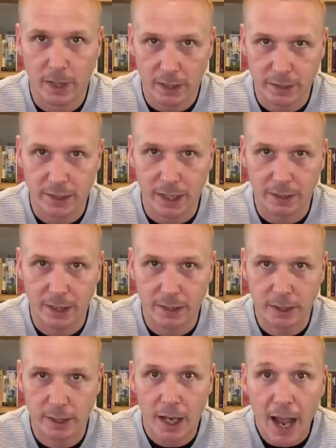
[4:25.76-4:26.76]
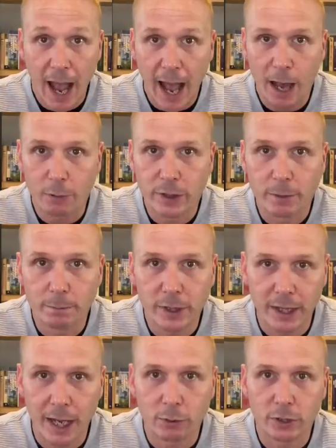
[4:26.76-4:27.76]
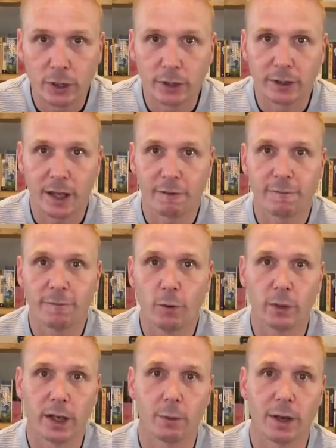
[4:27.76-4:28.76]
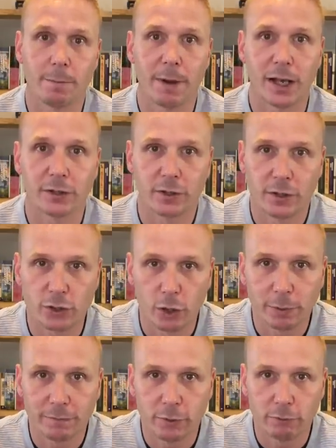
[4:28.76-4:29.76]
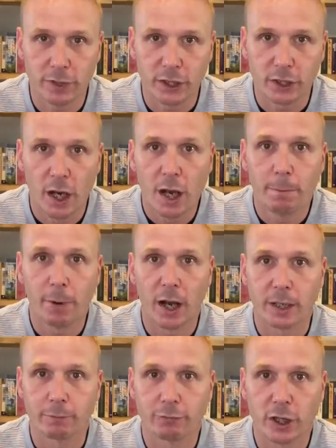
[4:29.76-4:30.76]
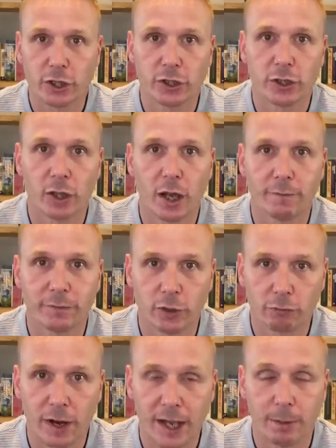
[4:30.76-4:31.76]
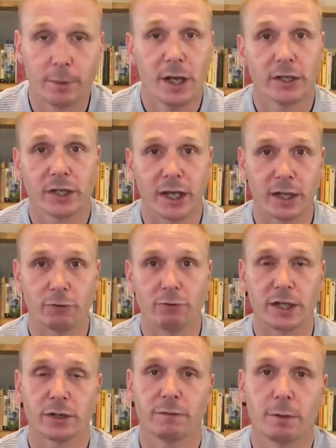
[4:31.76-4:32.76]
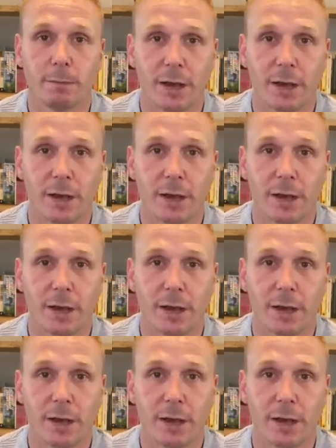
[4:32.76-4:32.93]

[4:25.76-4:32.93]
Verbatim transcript: An attack they did. Outnumbered and outgunned, they fought their way back to the top of the ridge, buying precious time for Graham to get the rest of the